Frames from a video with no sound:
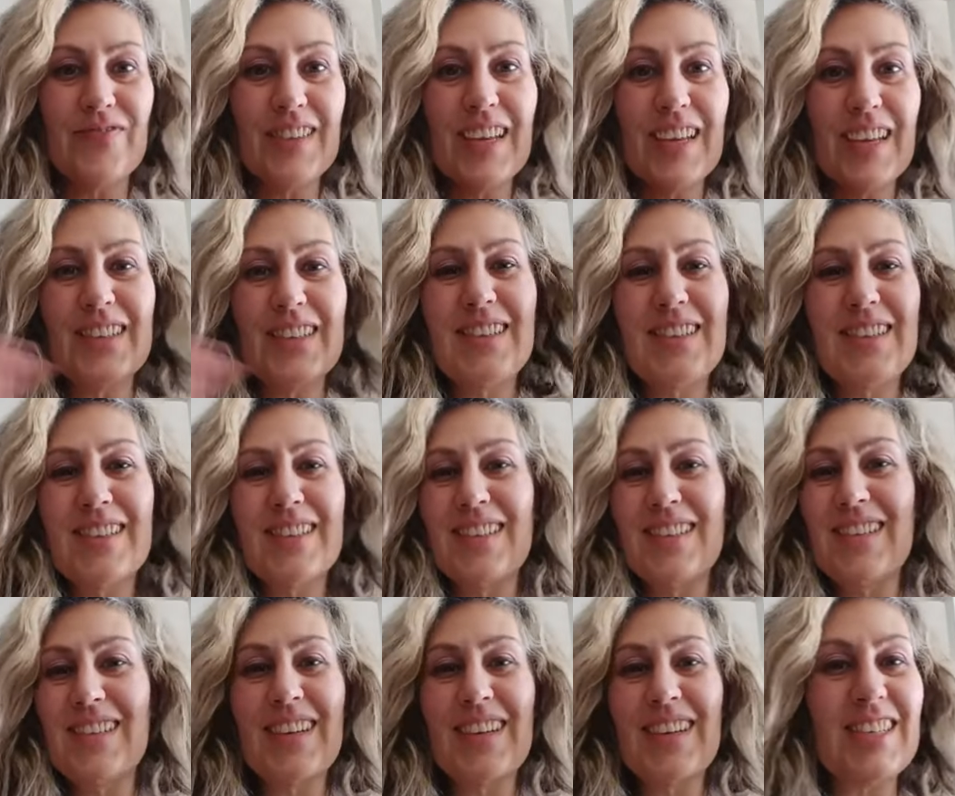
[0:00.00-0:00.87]
It
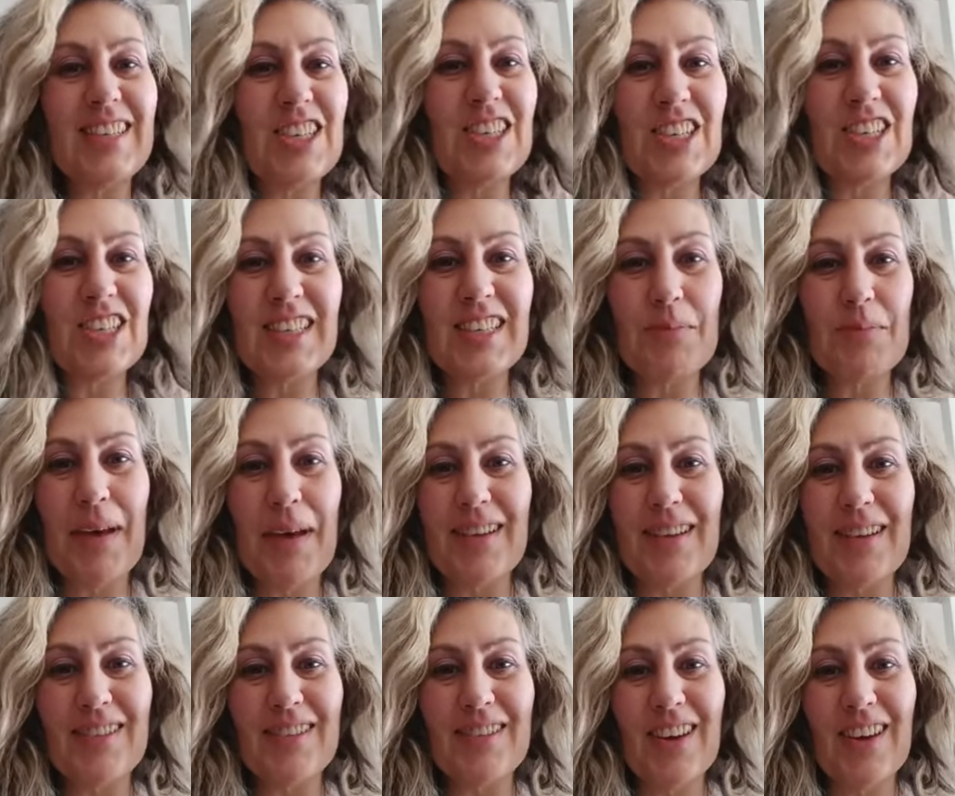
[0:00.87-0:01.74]
it just
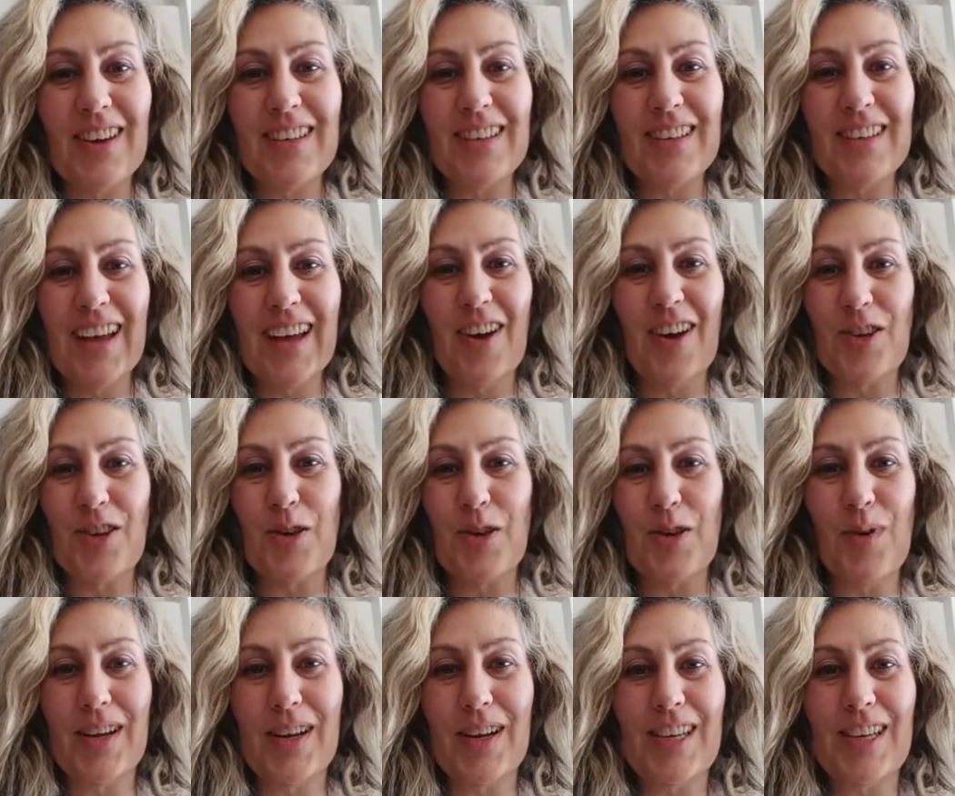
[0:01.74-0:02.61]
depends on how
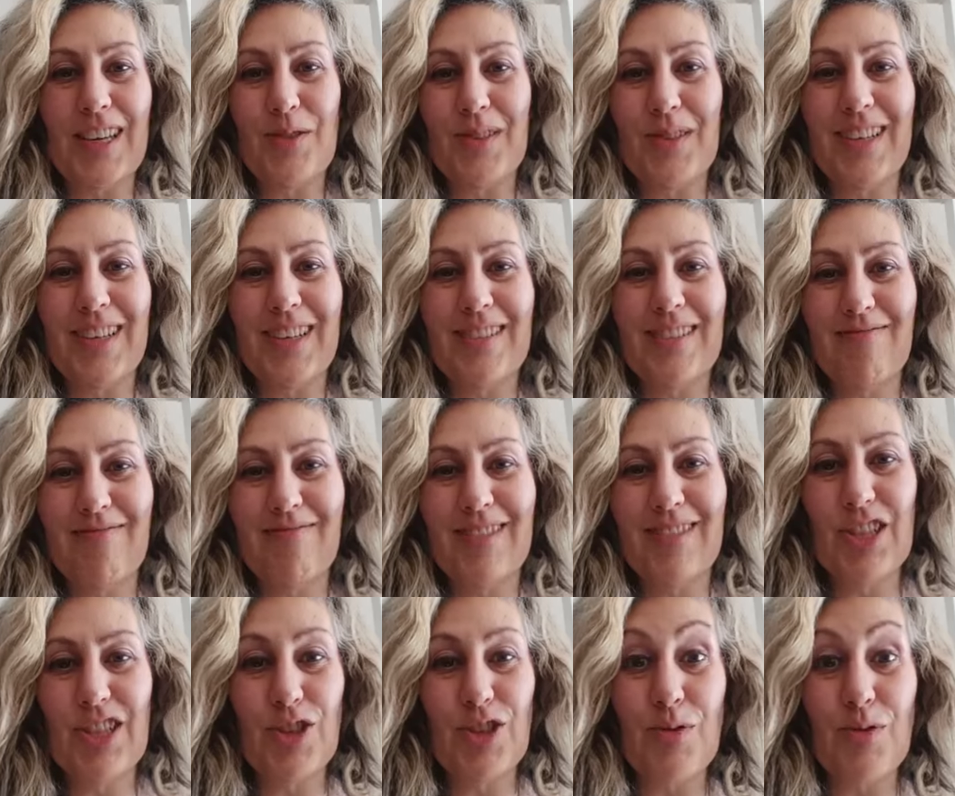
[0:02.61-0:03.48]
you want to use it.
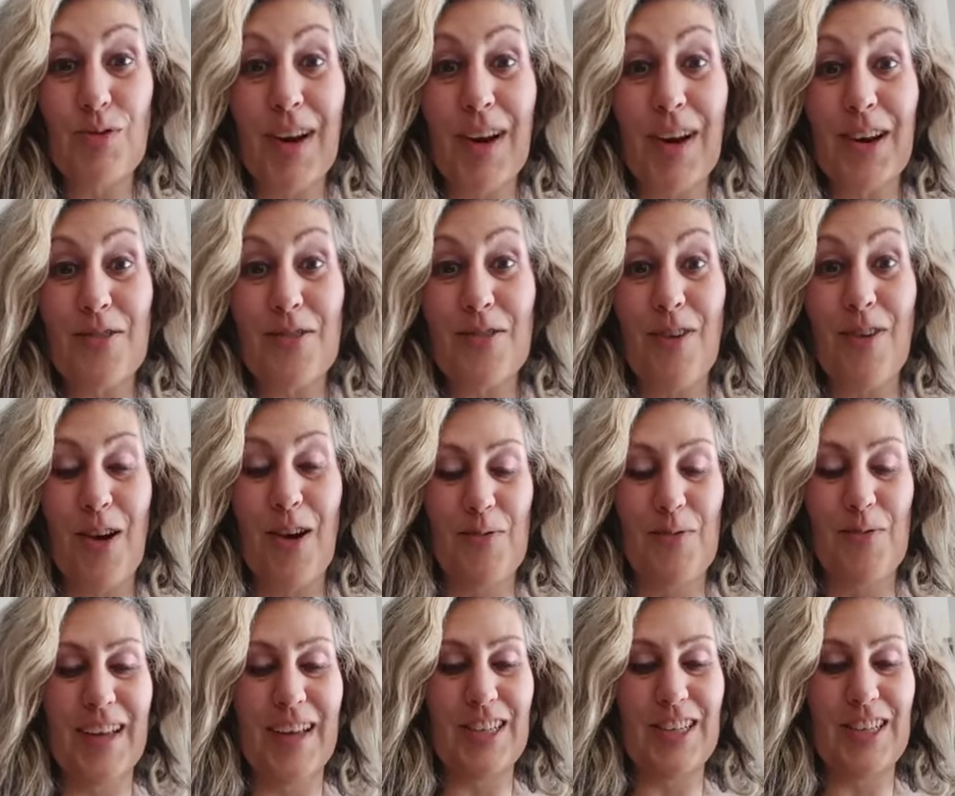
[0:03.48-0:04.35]
There's no right or wrong
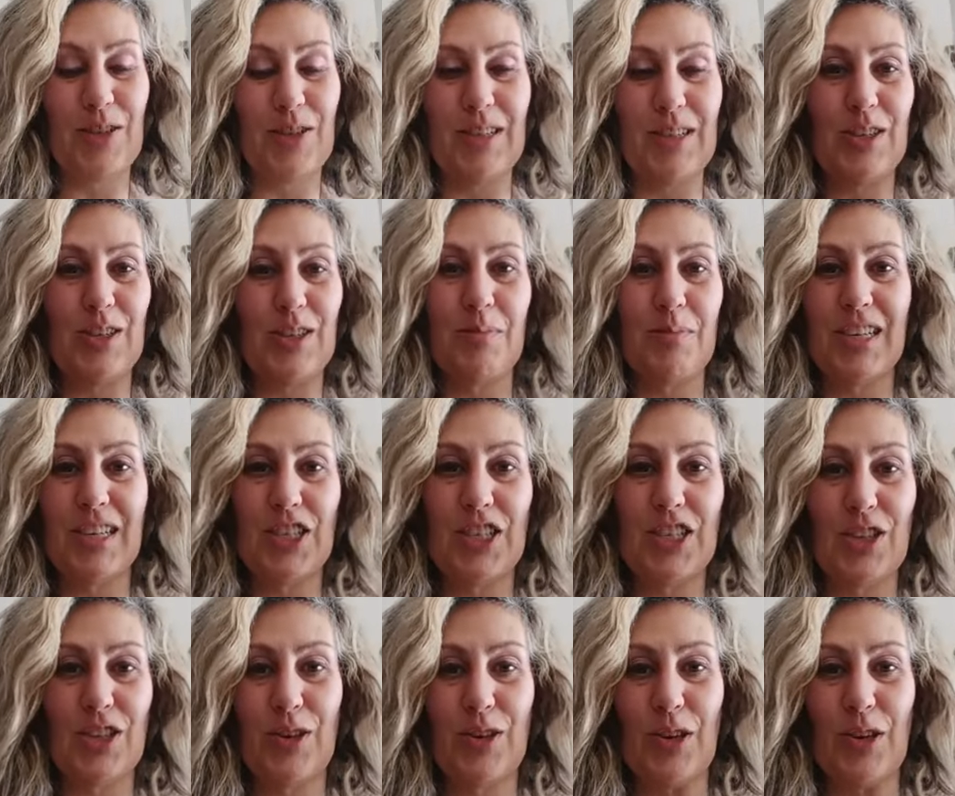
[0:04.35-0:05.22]
way to do it. So I'm going to
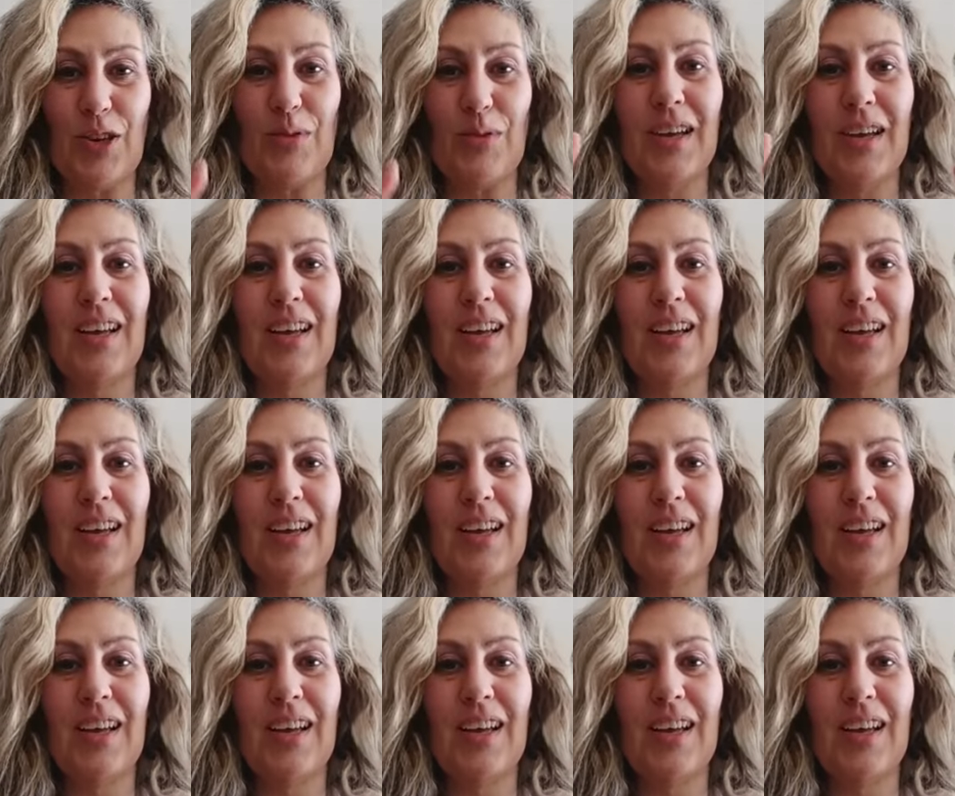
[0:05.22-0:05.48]
show you.